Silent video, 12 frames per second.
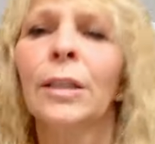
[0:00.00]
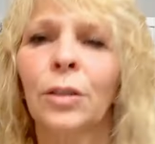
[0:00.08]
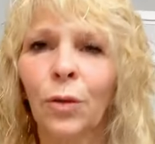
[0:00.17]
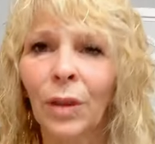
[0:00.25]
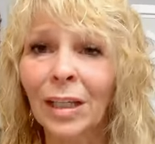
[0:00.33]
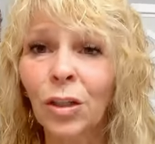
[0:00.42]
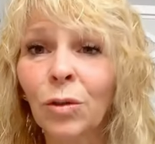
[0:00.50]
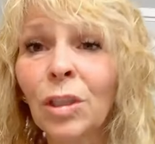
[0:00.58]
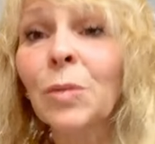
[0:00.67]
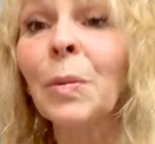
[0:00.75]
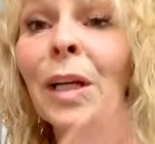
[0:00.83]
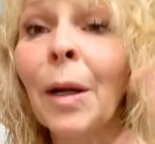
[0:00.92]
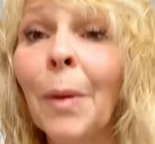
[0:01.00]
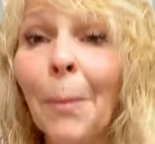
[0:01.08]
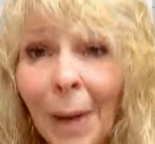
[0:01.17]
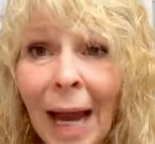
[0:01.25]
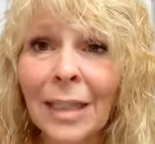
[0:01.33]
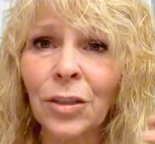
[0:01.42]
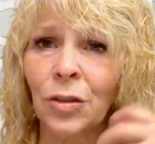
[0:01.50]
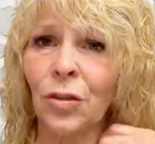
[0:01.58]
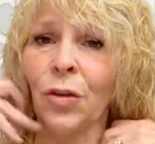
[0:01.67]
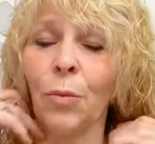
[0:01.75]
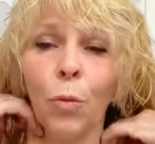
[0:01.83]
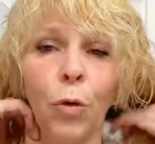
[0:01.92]
So then you just become a
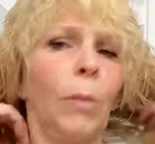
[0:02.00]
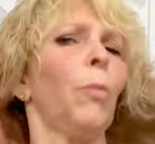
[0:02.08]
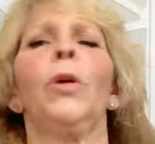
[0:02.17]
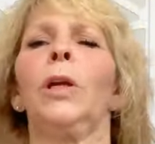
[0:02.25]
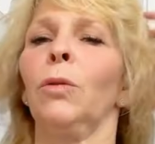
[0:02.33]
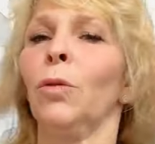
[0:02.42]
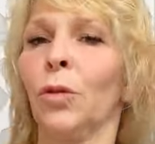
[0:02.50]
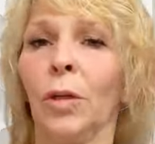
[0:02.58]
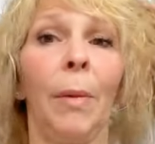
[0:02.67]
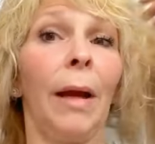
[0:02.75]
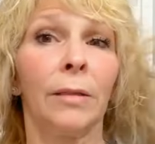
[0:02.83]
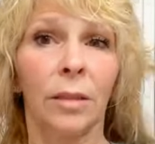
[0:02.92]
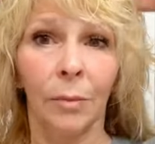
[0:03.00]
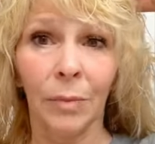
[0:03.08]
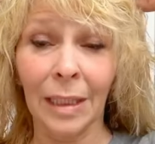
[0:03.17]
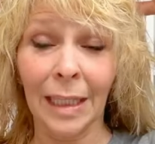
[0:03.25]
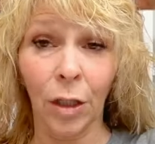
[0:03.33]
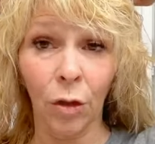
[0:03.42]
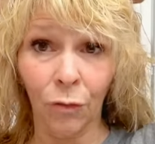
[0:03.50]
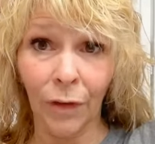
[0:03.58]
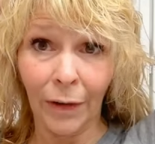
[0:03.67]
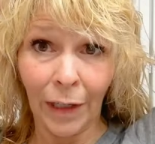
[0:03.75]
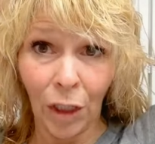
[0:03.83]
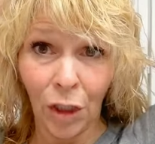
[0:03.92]
master the more and more you learn about something that you're
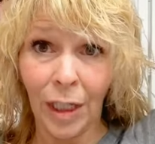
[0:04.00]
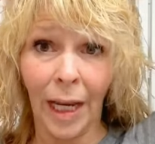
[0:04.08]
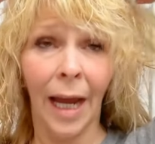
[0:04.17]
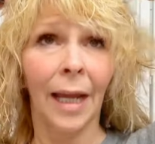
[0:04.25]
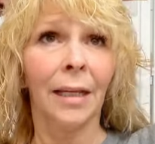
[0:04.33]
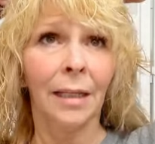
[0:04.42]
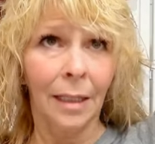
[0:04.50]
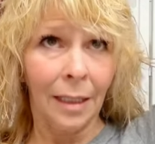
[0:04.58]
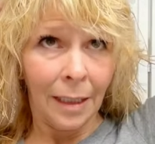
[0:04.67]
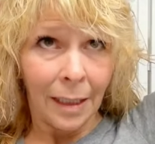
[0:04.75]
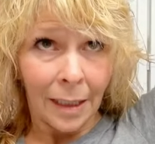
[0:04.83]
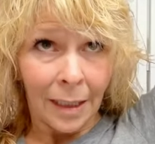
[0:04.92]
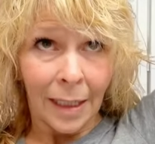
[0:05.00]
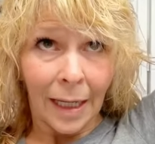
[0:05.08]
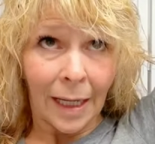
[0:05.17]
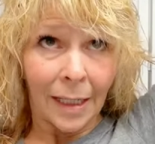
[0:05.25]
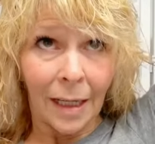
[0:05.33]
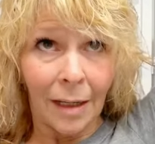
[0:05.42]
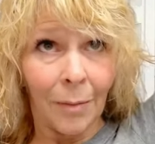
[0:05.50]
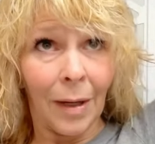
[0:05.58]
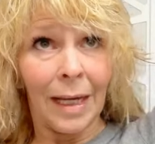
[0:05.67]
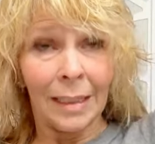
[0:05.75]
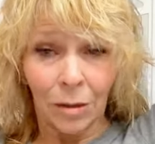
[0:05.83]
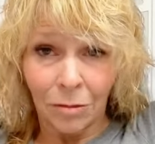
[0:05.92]
very good at. And
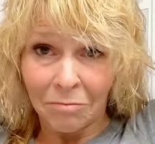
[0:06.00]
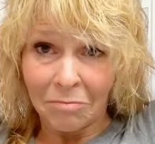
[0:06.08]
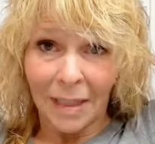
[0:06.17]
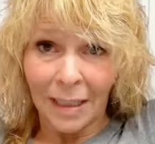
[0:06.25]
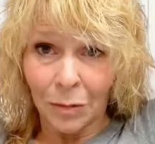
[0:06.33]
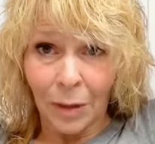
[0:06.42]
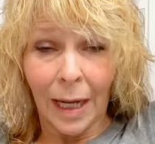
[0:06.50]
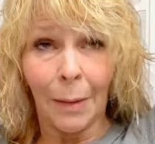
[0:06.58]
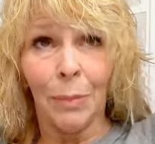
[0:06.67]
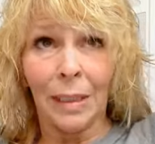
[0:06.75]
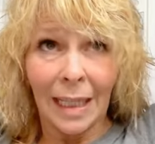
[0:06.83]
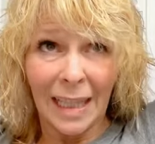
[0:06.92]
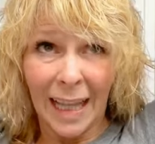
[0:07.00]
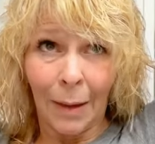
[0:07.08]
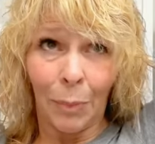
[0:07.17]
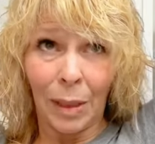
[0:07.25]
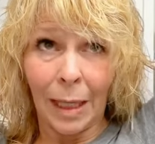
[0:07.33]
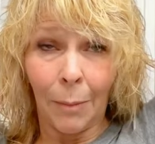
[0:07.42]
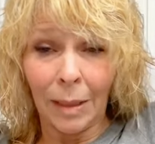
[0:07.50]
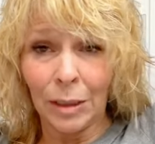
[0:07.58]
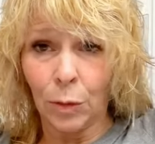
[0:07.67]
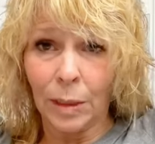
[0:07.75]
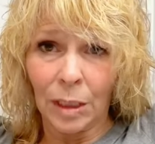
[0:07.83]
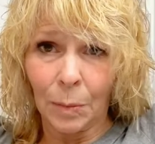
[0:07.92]
that's what happened, and that became my
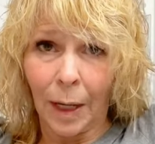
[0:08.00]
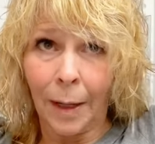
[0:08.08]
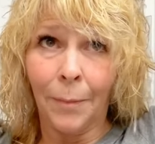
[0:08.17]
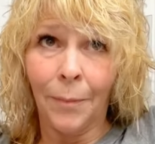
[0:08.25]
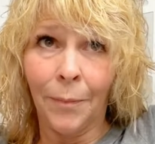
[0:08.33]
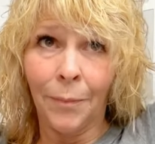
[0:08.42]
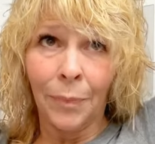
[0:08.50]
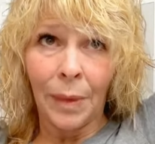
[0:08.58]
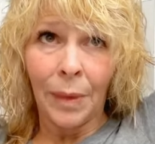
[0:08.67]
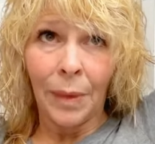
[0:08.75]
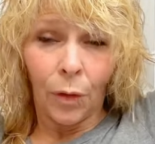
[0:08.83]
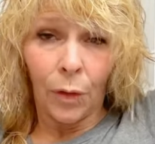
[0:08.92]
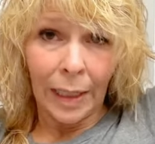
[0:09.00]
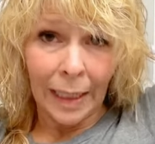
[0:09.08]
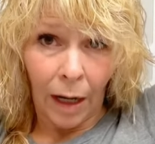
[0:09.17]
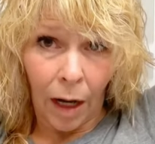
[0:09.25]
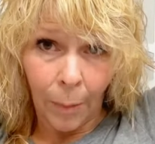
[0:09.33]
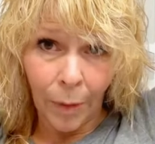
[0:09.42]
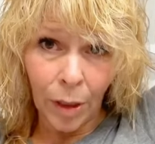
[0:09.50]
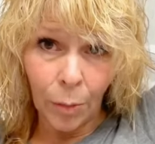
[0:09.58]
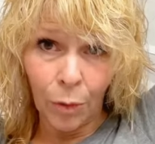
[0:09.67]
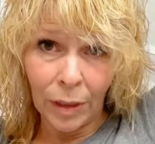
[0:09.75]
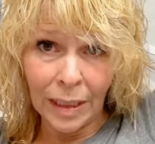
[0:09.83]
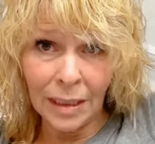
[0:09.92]
sweet spot for you. Okay, now I'm gonna
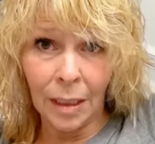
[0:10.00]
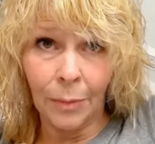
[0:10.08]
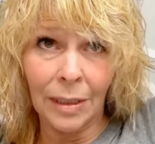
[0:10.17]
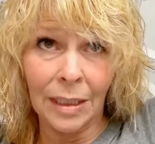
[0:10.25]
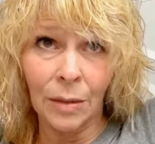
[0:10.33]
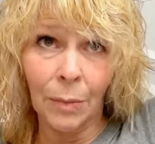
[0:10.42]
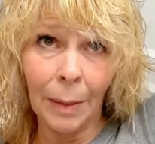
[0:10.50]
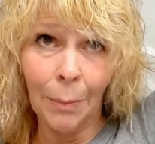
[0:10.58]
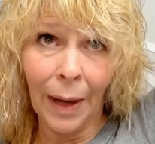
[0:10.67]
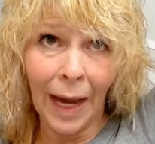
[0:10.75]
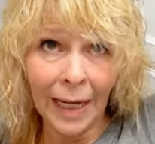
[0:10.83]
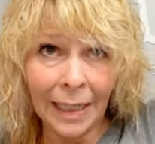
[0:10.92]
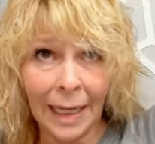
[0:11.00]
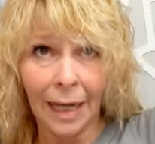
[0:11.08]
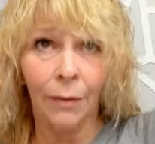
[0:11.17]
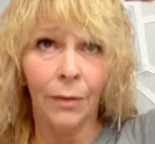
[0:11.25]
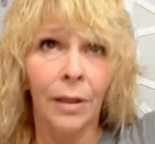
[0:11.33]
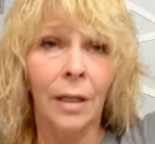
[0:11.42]
bring this up. This is my back now.